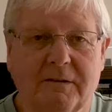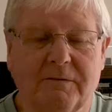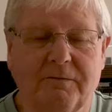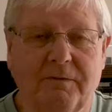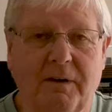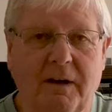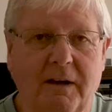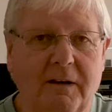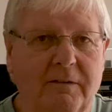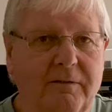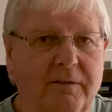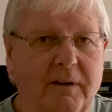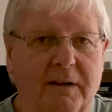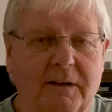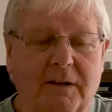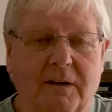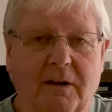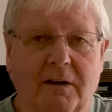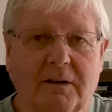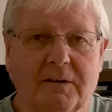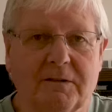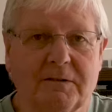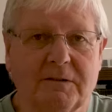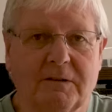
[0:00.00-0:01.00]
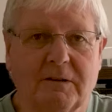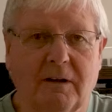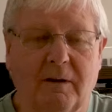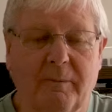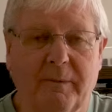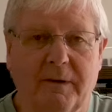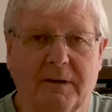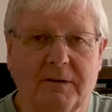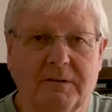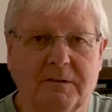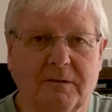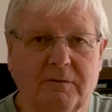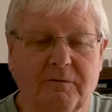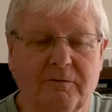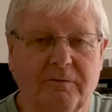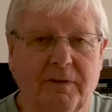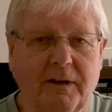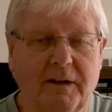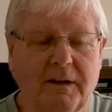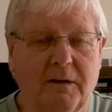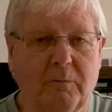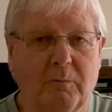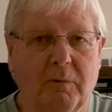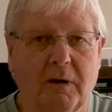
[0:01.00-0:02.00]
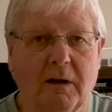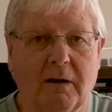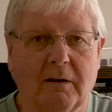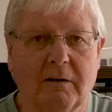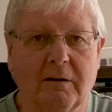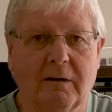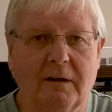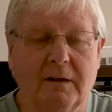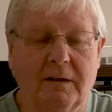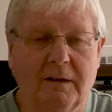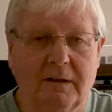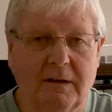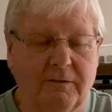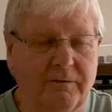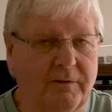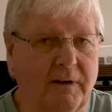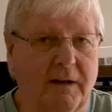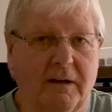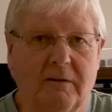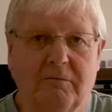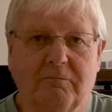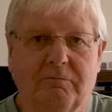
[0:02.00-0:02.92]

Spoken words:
very, very nice comments and very